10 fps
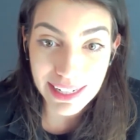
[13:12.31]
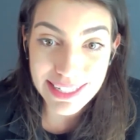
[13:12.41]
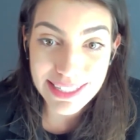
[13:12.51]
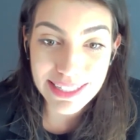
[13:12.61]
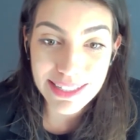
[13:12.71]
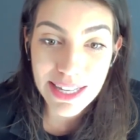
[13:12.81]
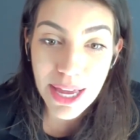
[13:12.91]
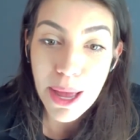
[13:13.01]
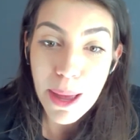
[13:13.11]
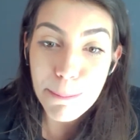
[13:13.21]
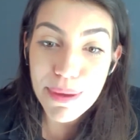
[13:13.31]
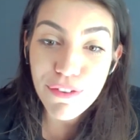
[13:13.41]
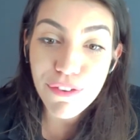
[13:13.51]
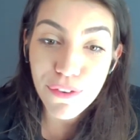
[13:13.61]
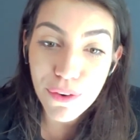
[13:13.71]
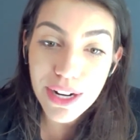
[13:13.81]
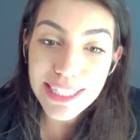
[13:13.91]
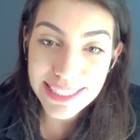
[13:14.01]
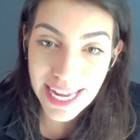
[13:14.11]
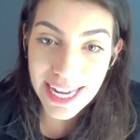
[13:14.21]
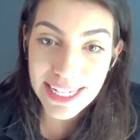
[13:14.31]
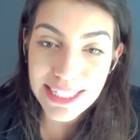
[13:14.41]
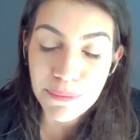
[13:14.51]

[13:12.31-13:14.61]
lessons. Before that,